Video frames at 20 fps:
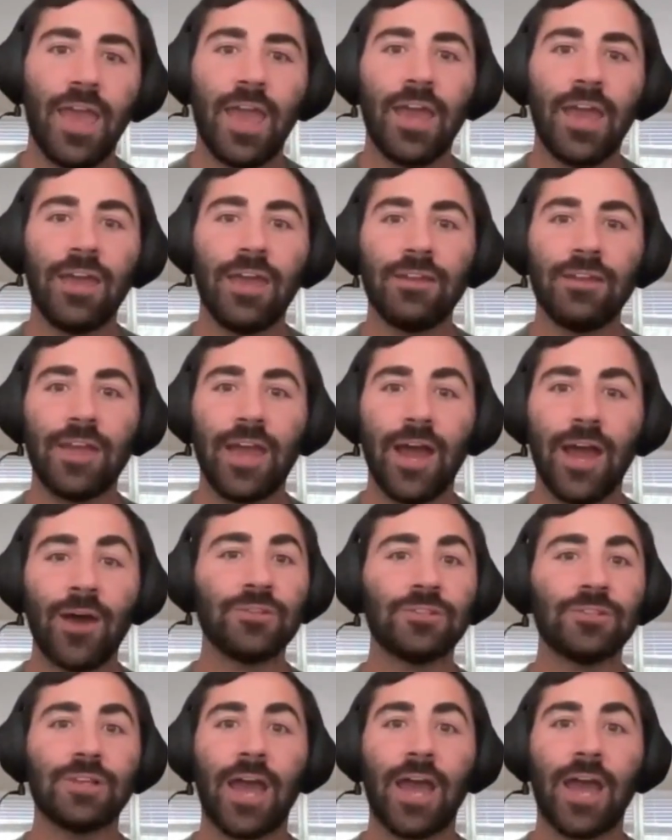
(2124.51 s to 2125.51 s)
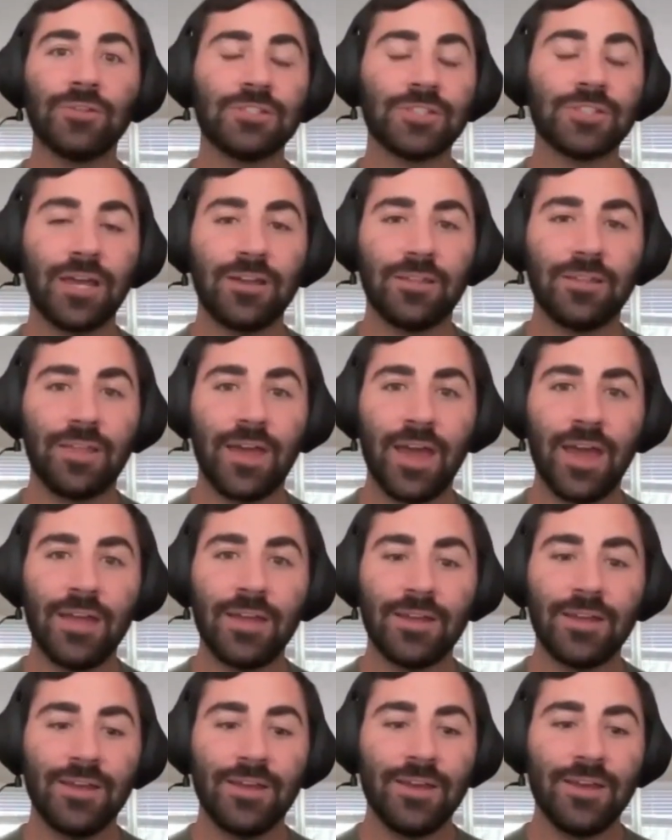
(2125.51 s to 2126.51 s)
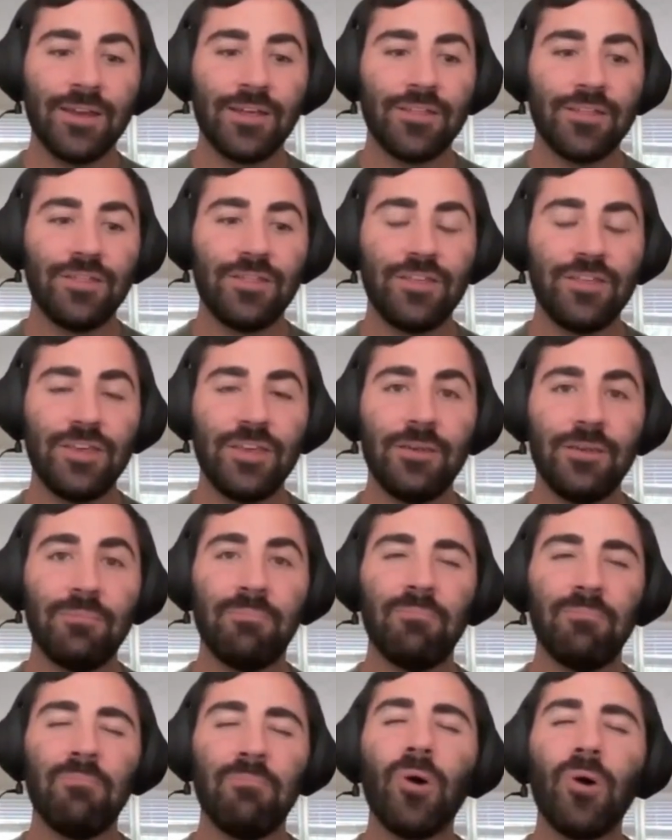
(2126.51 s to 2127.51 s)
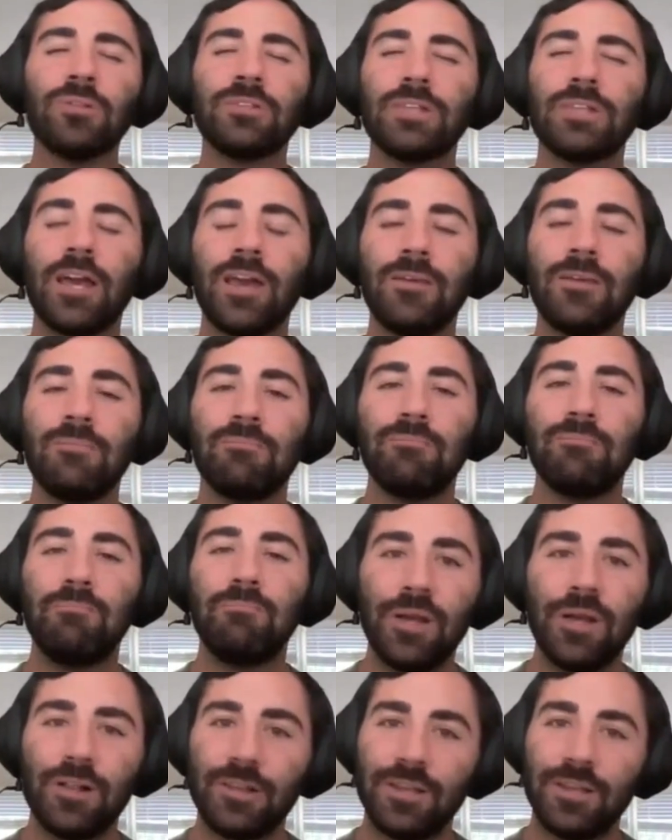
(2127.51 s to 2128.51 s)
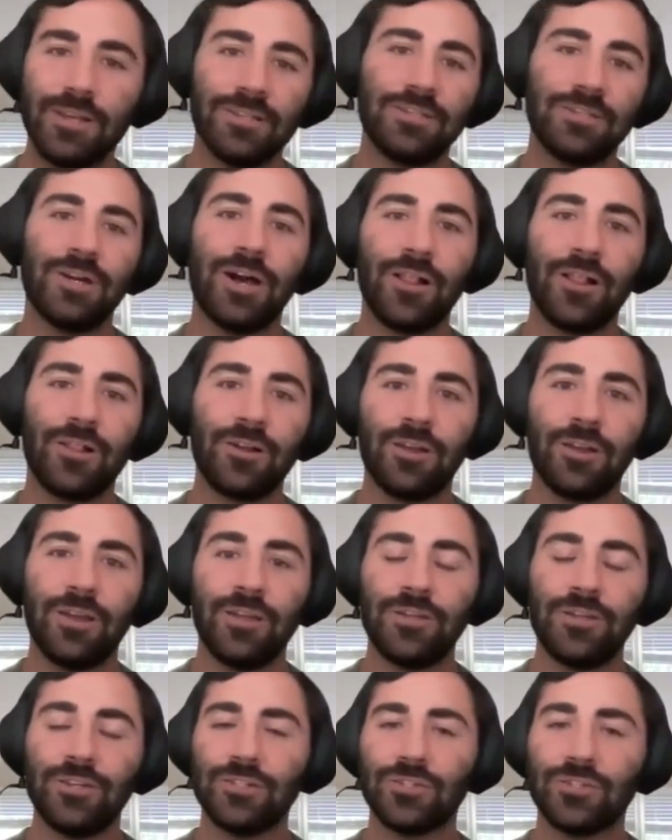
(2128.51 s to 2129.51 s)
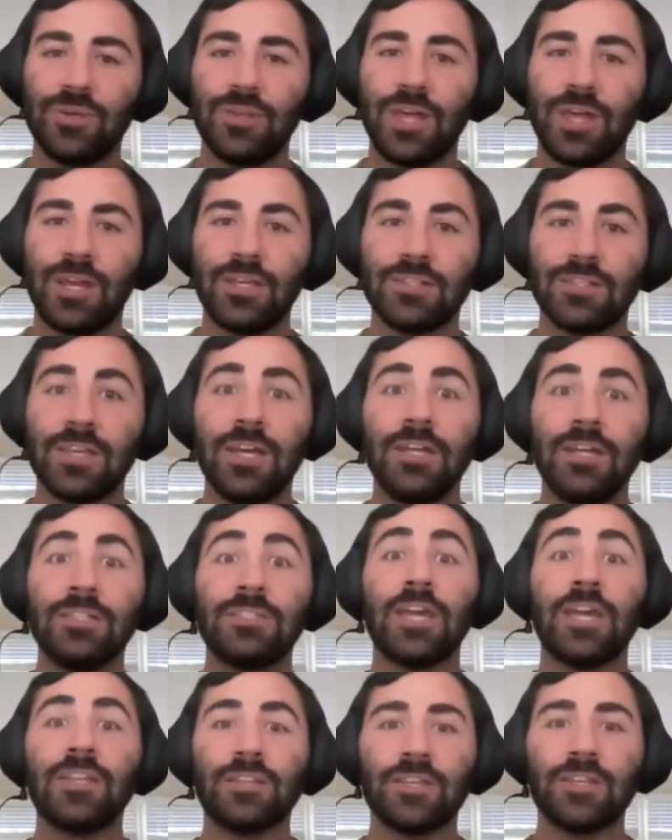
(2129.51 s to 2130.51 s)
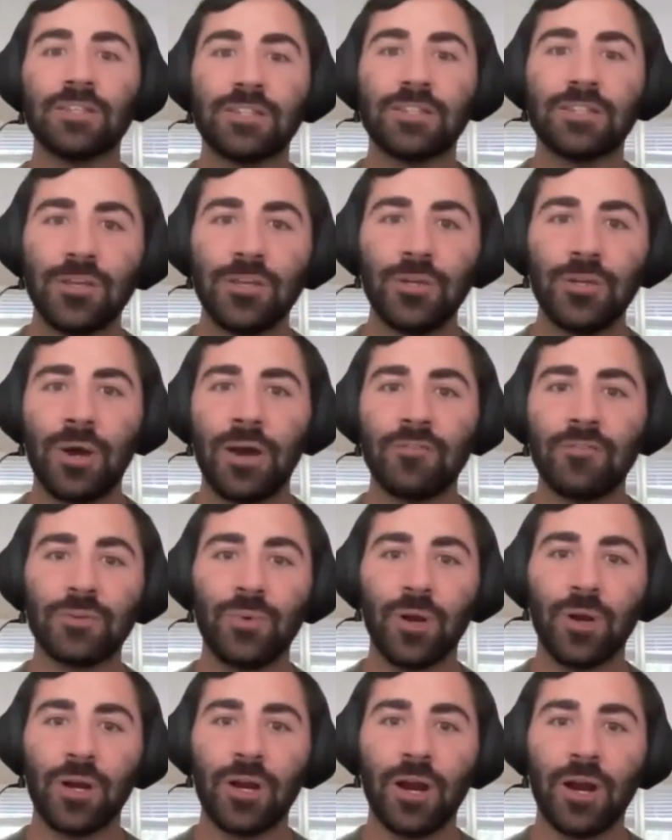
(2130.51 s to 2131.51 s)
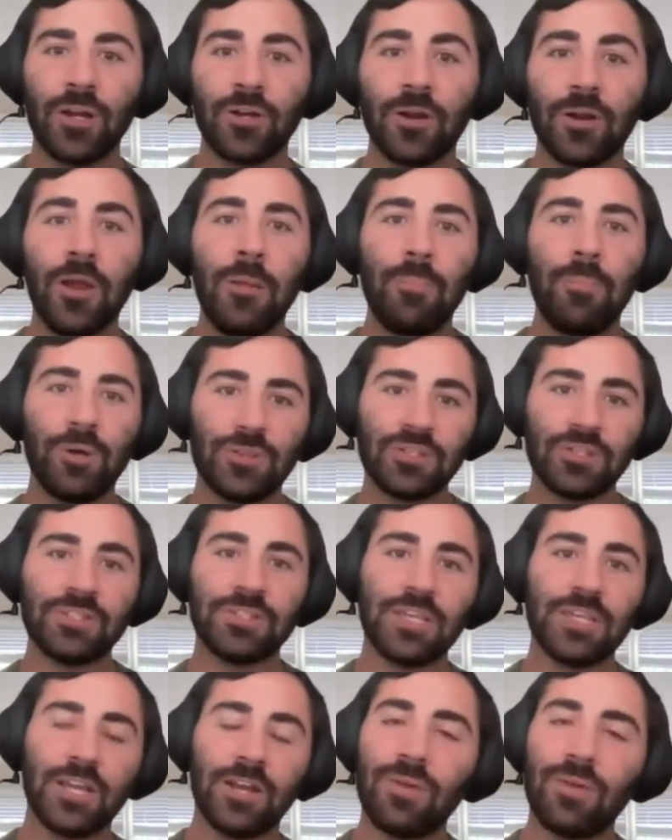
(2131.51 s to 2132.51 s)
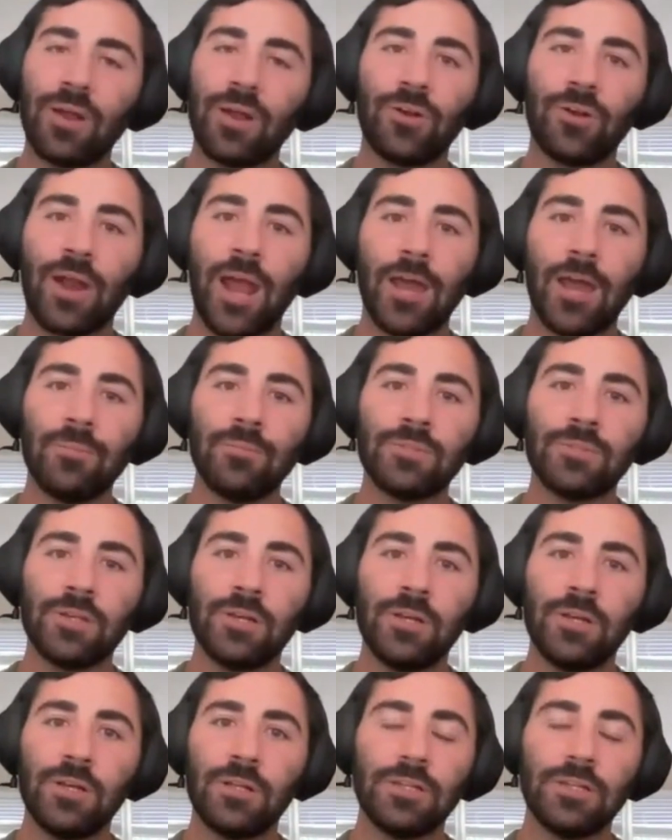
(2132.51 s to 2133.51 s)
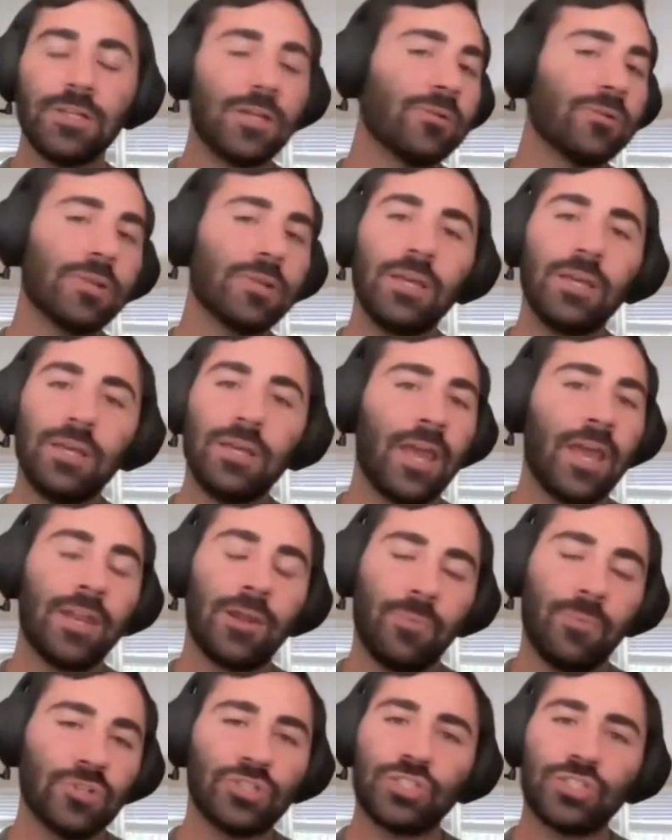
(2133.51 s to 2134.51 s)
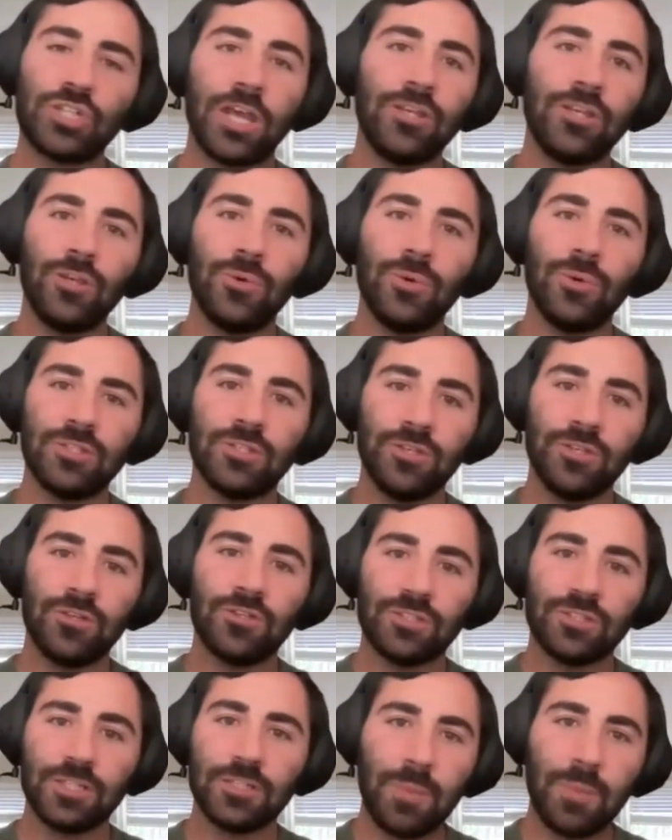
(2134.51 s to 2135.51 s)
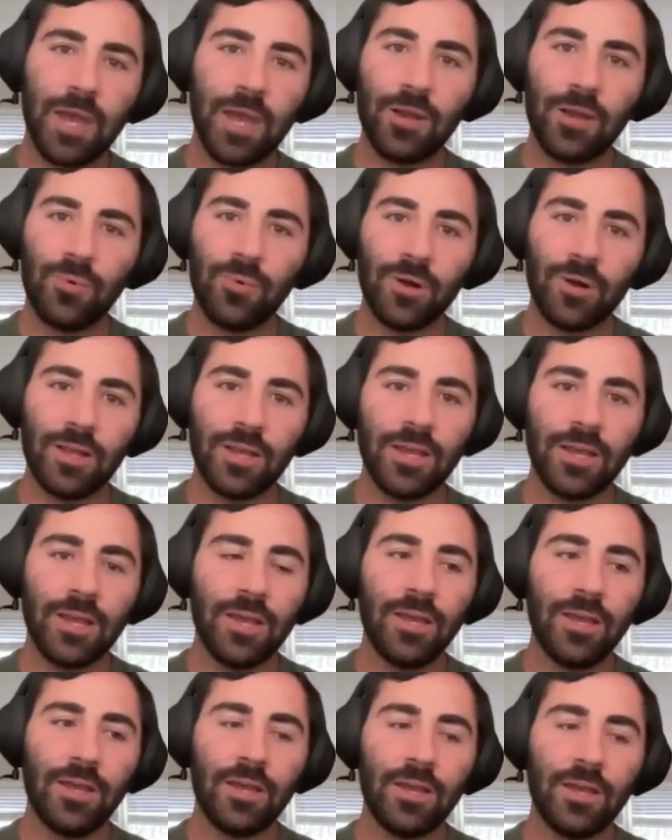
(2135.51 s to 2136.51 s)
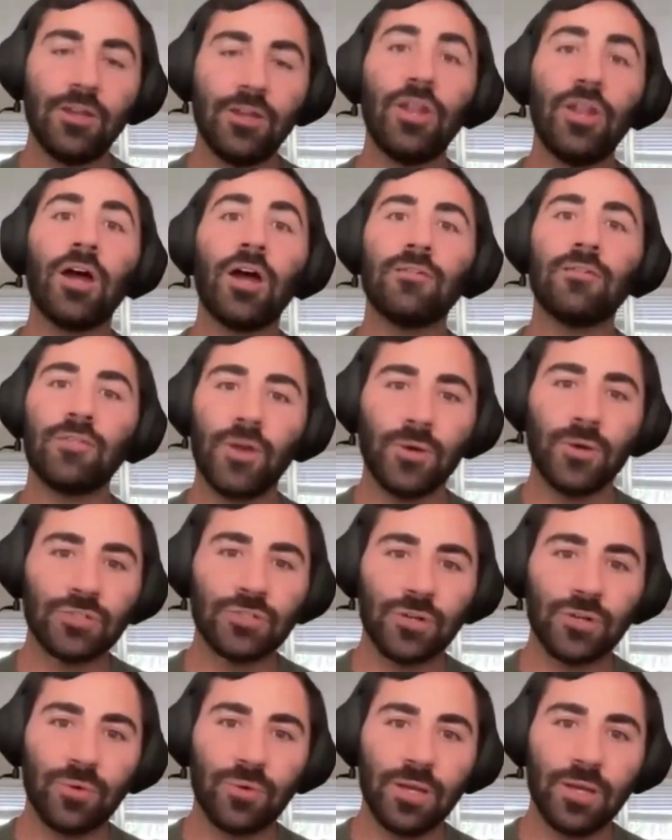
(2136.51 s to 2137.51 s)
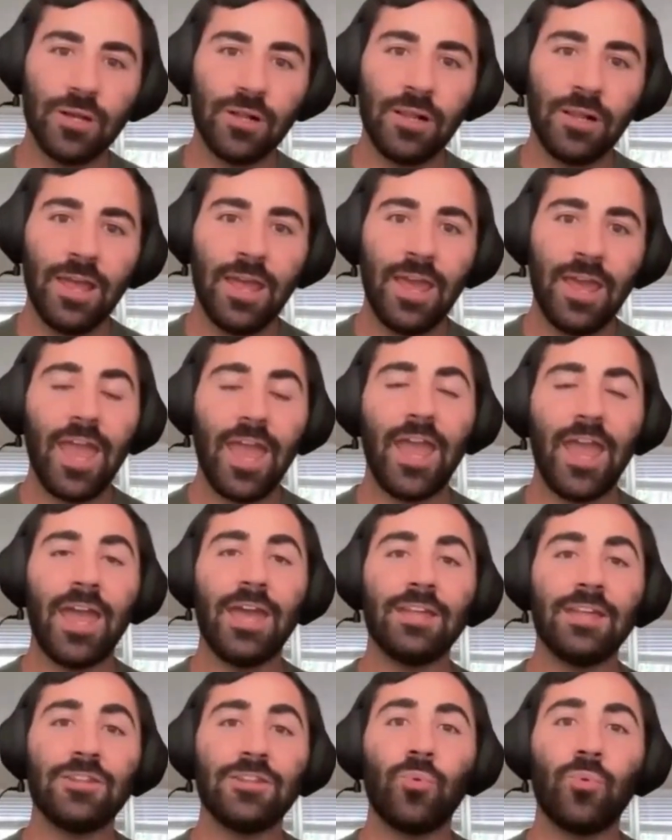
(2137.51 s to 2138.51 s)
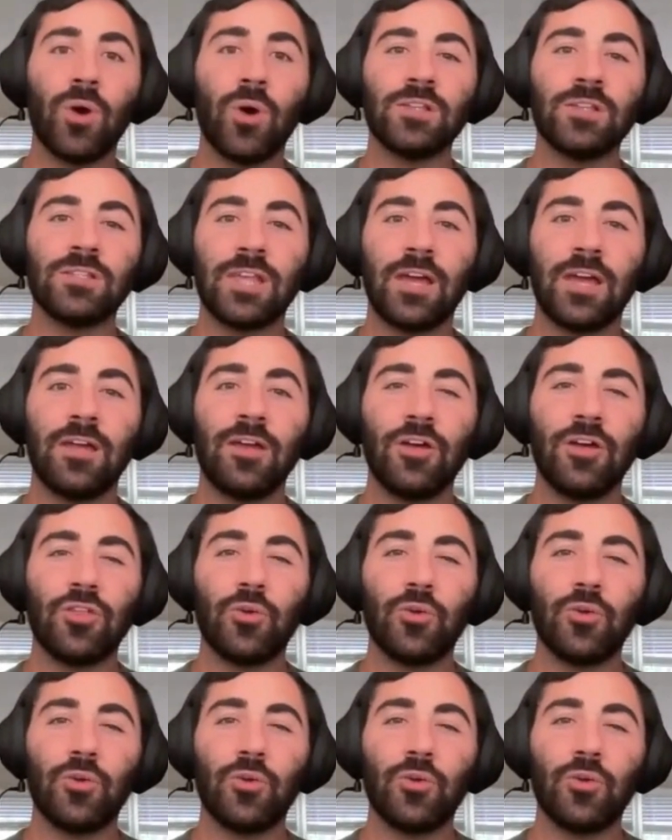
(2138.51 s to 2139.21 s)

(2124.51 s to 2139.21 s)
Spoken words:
And outside of that, the multi-billion-dollar industry that is take this and you don't have to work hard, or put this thing around your abs, literally, and it will shake you until your six-pack work. Like none of those are real. And the ones that